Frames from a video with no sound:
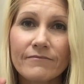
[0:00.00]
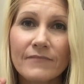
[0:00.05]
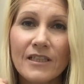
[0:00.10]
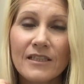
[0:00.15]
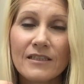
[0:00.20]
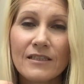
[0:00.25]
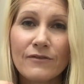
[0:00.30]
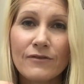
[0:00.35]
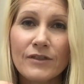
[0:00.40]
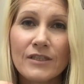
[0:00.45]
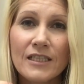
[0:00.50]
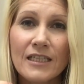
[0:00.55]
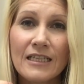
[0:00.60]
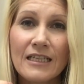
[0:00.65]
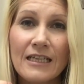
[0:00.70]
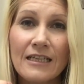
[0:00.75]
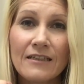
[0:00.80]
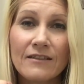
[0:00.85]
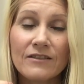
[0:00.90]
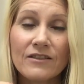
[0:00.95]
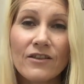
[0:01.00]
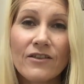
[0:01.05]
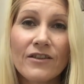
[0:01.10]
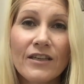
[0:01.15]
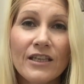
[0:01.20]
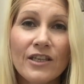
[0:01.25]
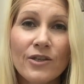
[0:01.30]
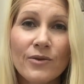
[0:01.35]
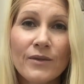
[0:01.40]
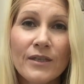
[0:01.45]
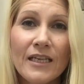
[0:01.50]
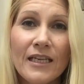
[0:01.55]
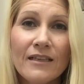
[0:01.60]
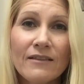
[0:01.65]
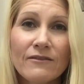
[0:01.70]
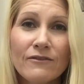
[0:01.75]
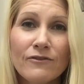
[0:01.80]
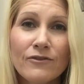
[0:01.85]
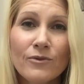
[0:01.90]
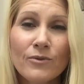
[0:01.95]
That's it for today. So thank you
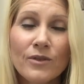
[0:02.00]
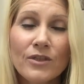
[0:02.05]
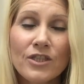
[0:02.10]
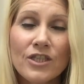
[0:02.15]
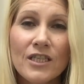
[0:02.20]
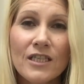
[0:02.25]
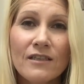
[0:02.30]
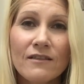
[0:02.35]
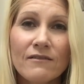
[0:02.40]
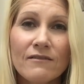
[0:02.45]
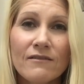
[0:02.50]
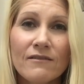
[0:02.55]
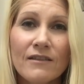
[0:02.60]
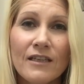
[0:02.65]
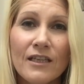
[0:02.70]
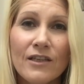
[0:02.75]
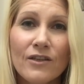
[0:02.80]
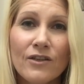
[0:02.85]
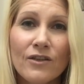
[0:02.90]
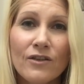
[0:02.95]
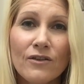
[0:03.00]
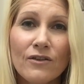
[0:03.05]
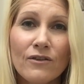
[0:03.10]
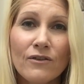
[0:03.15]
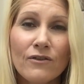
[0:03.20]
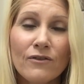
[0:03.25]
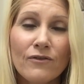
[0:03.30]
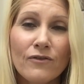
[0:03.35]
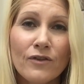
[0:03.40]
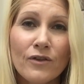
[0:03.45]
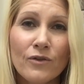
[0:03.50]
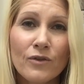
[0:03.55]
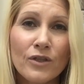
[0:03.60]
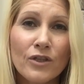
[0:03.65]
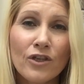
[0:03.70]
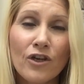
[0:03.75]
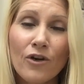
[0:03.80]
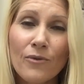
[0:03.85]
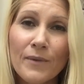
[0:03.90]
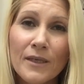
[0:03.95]
again for watching. Thank you for all
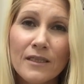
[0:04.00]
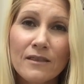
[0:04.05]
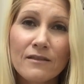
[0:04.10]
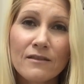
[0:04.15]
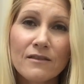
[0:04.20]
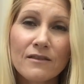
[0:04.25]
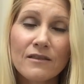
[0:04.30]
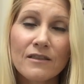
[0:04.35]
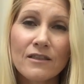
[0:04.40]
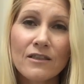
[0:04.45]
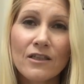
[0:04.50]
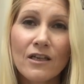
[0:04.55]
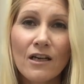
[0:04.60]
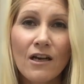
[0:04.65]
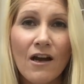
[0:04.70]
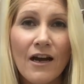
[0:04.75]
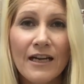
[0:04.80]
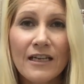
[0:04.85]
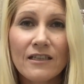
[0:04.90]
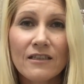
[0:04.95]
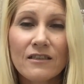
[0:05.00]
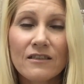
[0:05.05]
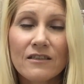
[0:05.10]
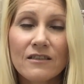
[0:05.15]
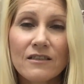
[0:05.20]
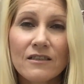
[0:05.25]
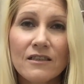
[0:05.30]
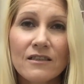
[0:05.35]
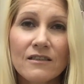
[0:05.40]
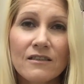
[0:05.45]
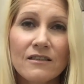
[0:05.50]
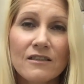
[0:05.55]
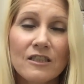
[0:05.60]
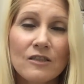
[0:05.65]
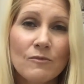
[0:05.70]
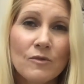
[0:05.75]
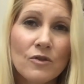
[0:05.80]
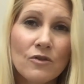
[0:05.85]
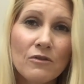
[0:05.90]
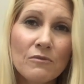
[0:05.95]
your comments and your likes and
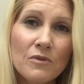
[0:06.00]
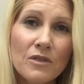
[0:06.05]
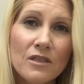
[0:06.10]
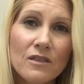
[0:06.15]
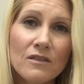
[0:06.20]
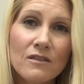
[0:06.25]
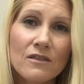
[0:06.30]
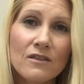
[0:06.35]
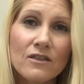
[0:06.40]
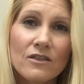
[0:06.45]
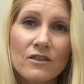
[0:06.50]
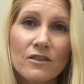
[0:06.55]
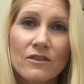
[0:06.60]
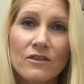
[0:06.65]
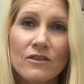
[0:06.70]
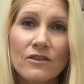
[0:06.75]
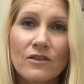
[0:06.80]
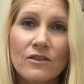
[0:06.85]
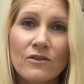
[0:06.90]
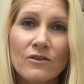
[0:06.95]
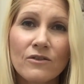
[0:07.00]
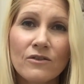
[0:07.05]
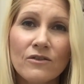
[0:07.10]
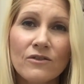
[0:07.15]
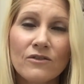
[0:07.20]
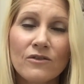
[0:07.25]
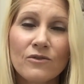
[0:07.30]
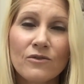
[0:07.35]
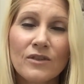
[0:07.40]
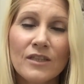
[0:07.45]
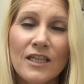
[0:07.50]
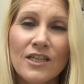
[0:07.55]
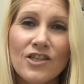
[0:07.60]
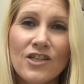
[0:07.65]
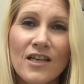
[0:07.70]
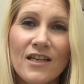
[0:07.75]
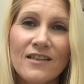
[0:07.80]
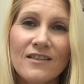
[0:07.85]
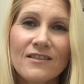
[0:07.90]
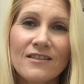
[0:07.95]
subscriptions, you know, all that
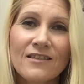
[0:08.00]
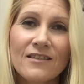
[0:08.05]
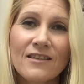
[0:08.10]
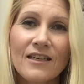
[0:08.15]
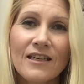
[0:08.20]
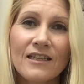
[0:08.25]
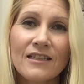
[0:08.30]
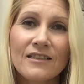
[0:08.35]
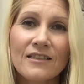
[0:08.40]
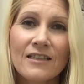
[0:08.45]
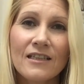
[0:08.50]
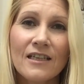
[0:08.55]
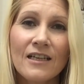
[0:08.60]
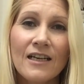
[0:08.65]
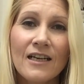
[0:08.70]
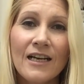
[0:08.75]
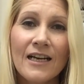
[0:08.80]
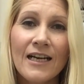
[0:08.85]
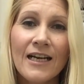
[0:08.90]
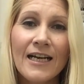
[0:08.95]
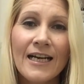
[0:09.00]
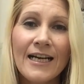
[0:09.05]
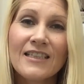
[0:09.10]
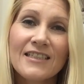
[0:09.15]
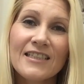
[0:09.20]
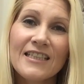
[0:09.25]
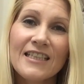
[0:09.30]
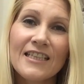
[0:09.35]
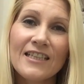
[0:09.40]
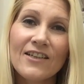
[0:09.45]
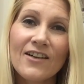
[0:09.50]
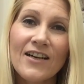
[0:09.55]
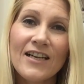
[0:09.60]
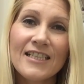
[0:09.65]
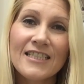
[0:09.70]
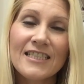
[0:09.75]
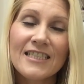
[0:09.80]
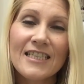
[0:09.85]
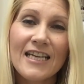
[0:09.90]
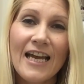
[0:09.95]
jazz. And thanks again,
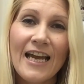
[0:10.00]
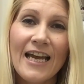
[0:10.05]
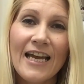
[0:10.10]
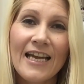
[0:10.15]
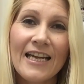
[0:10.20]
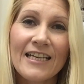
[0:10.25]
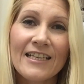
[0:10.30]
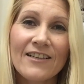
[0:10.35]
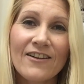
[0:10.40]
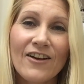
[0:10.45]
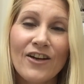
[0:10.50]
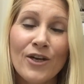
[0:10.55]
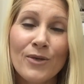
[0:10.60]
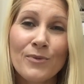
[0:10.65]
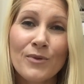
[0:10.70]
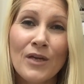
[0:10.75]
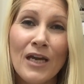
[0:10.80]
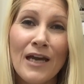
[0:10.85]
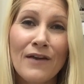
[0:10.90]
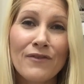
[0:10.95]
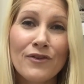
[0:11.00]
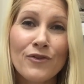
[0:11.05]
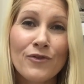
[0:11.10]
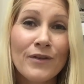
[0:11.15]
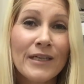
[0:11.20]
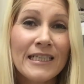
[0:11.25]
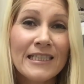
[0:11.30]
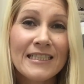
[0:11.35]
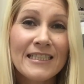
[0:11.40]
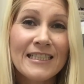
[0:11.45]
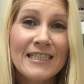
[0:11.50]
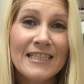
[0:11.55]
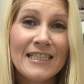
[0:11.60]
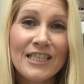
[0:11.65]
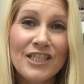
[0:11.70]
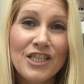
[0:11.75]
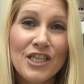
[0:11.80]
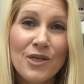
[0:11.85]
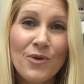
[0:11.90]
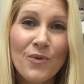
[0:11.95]
guys, and I hope you have a great
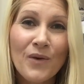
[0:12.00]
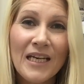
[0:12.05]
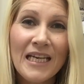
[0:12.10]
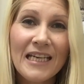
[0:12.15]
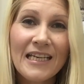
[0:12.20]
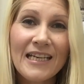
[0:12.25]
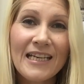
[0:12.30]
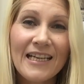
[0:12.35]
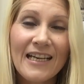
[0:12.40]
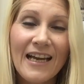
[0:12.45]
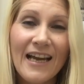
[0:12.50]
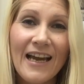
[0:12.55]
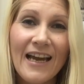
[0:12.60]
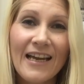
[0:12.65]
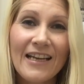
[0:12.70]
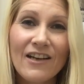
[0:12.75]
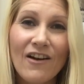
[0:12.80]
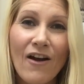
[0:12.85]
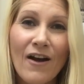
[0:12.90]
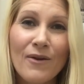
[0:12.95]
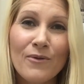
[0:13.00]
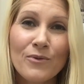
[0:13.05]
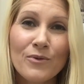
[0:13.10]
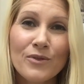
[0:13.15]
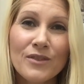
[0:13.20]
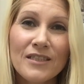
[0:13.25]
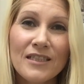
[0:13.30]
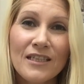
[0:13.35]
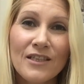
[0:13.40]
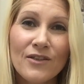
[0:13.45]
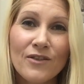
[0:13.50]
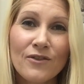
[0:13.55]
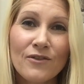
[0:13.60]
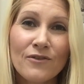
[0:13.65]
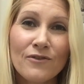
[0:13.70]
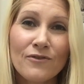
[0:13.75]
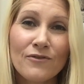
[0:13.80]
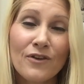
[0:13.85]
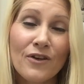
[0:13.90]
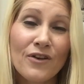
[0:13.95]
stitching week, and I will see you
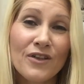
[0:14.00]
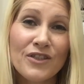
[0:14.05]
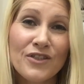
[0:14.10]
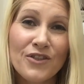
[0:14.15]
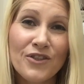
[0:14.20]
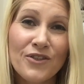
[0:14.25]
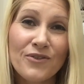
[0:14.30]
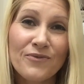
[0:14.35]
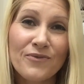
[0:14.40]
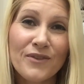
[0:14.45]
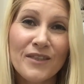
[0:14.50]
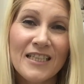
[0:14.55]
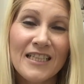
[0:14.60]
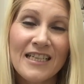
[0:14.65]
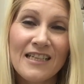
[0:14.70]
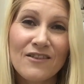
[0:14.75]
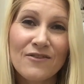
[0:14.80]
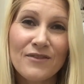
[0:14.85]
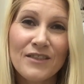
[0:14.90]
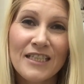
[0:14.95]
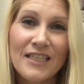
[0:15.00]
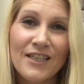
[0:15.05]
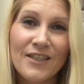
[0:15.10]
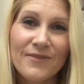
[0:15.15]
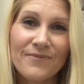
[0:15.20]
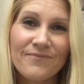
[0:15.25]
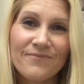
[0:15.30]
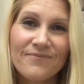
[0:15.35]
very soon with another video.